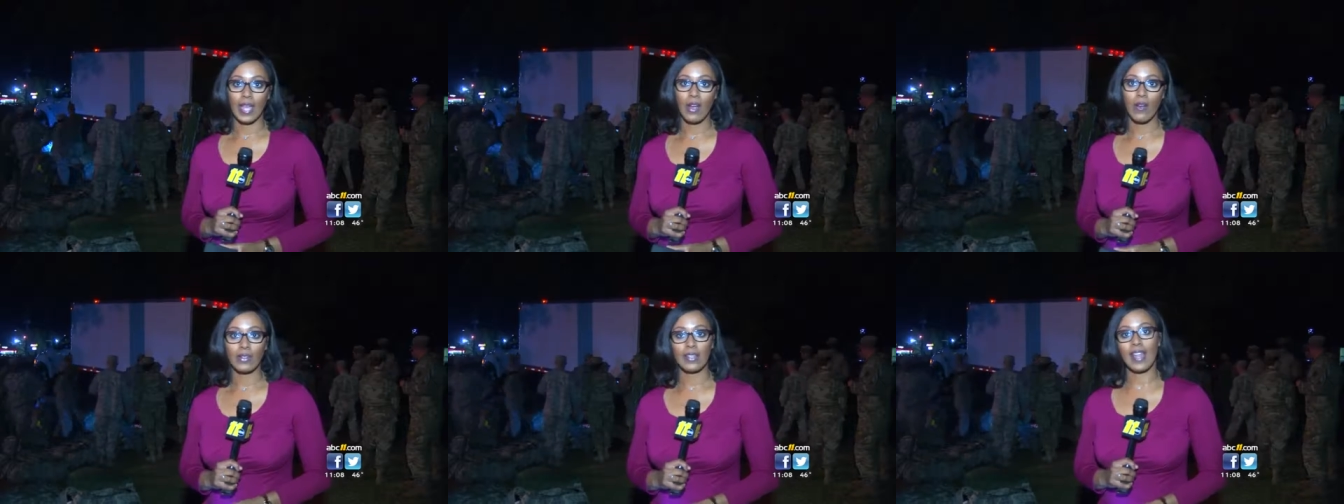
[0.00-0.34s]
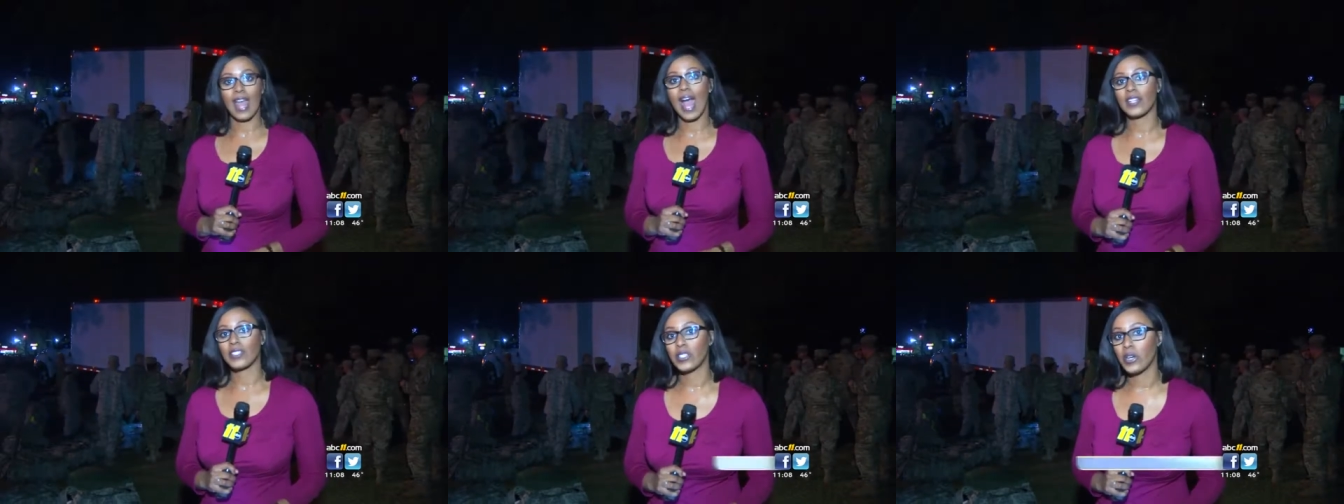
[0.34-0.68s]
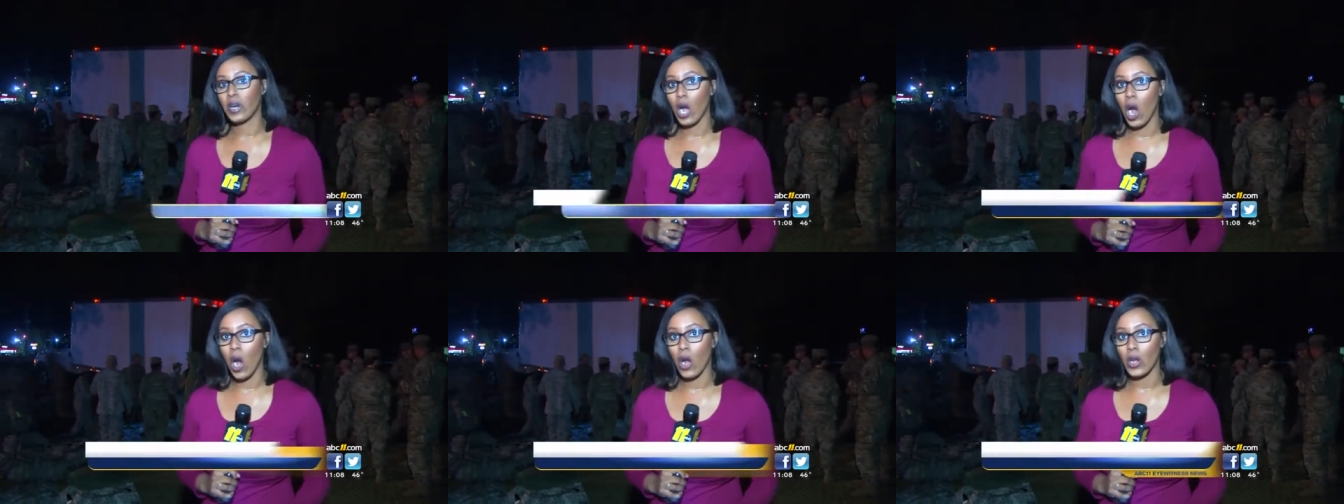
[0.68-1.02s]
Here at the
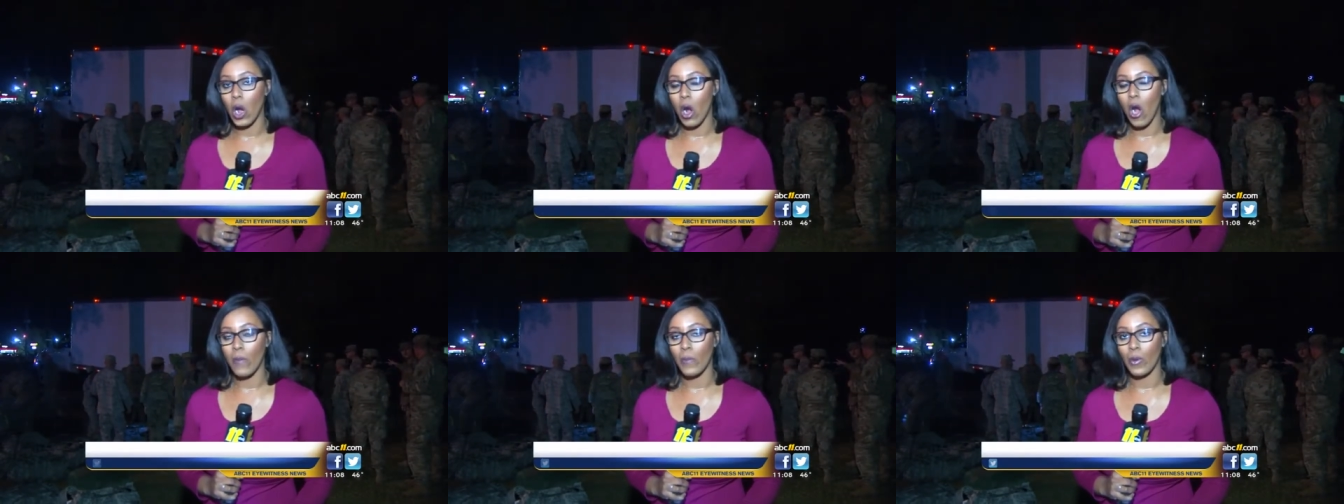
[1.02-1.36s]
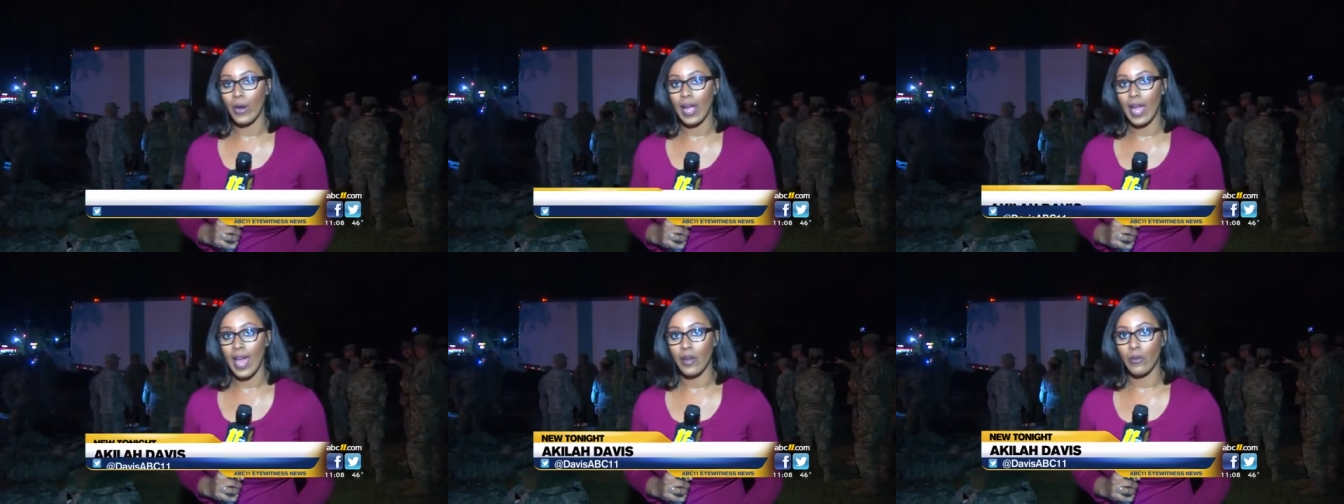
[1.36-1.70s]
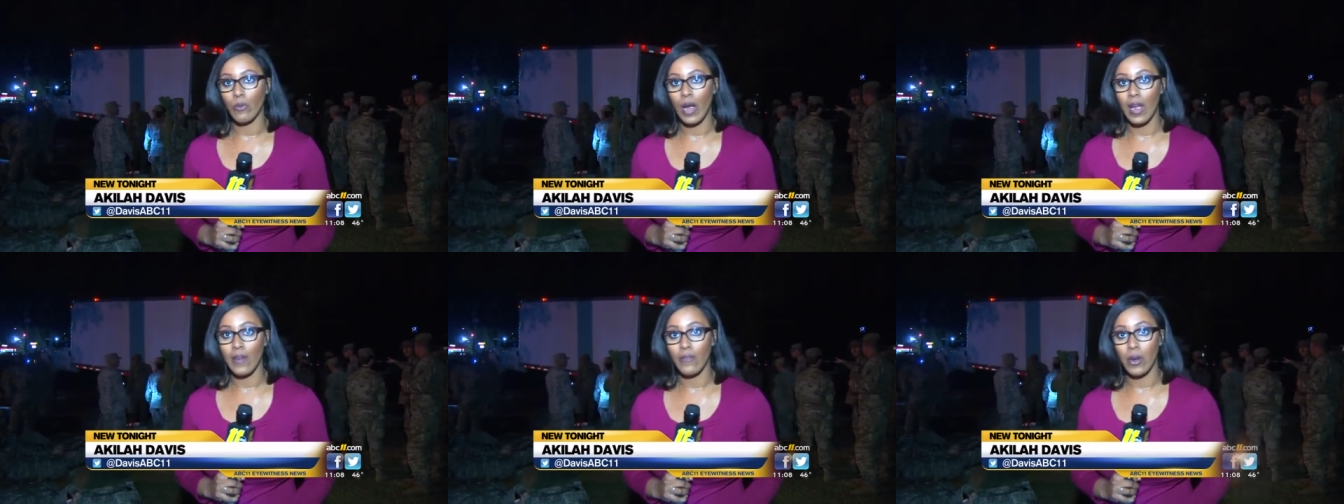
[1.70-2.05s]
National Guard Armory
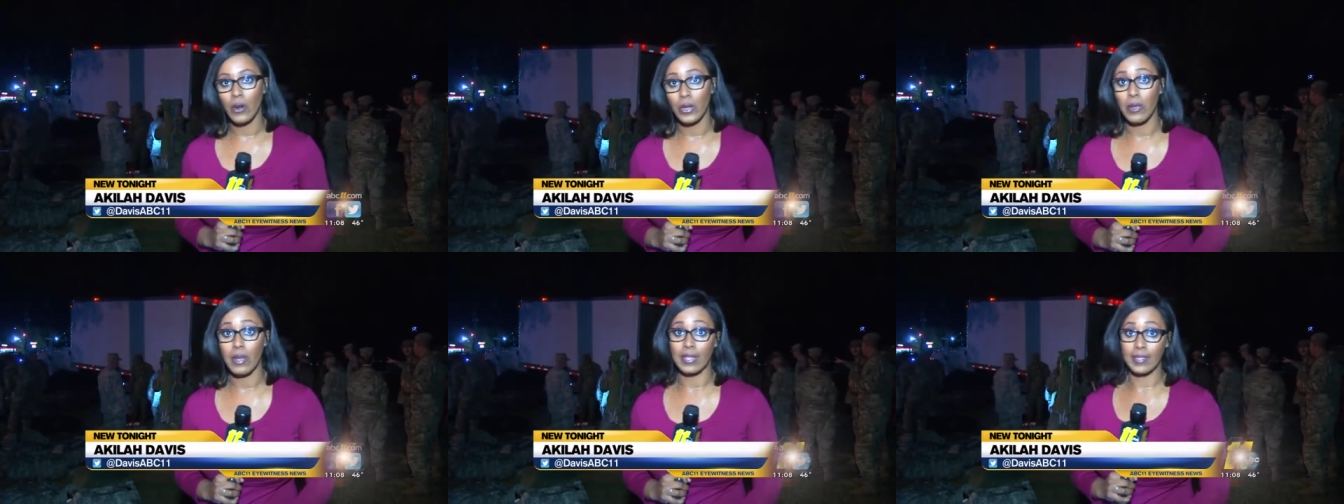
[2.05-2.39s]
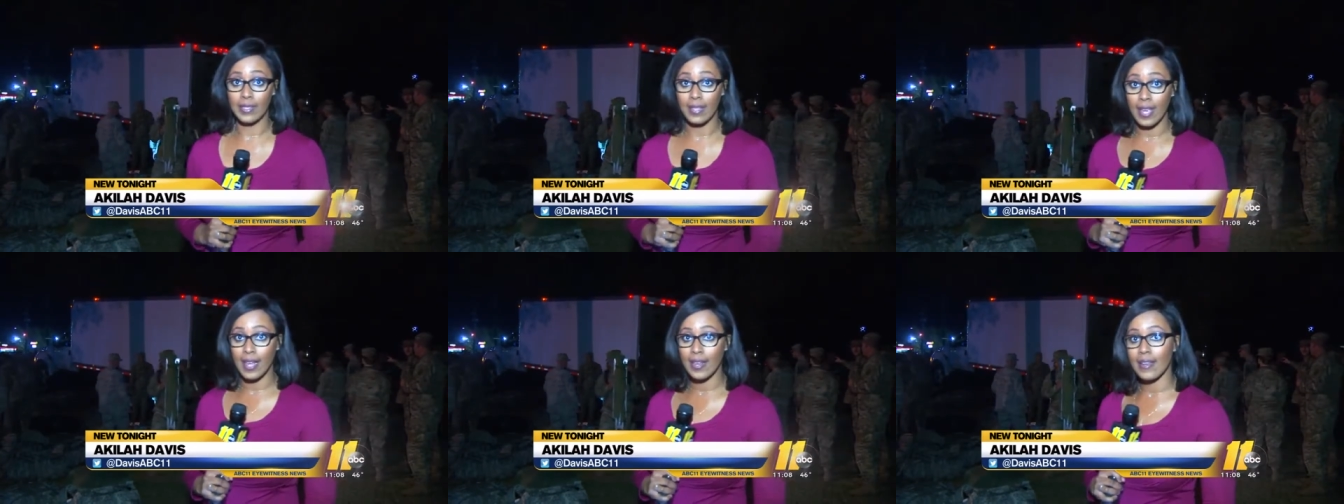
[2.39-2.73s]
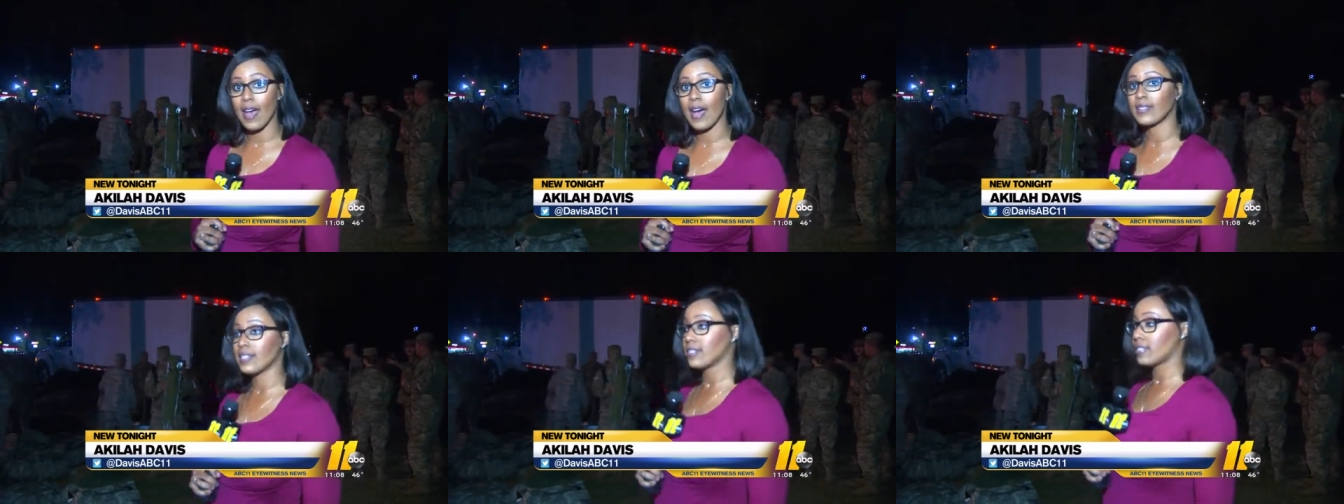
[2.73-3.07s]
in Raeford, you can
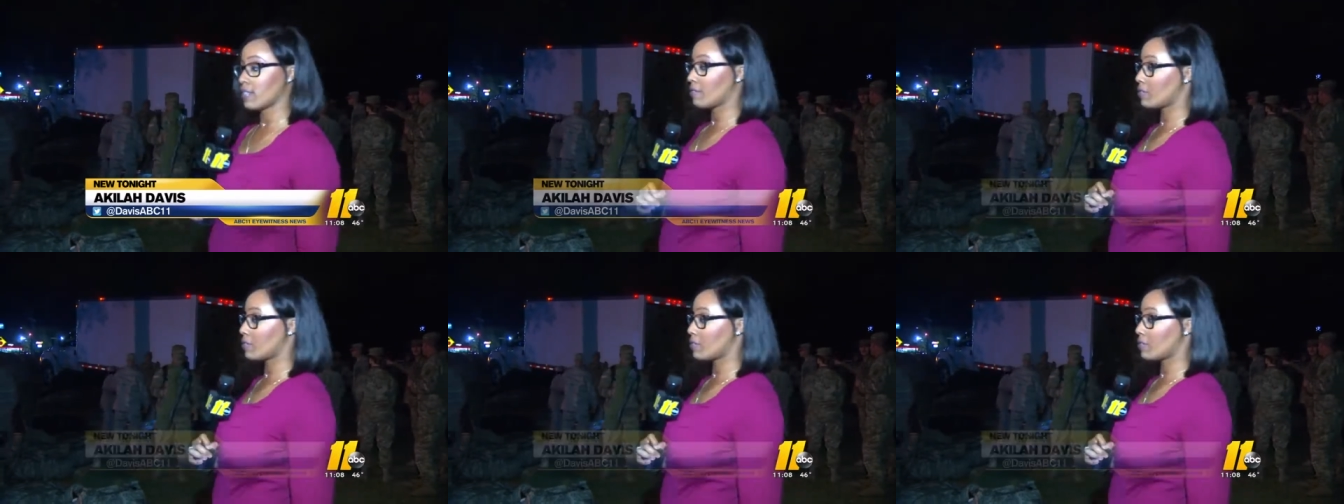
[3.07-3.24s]
see dozens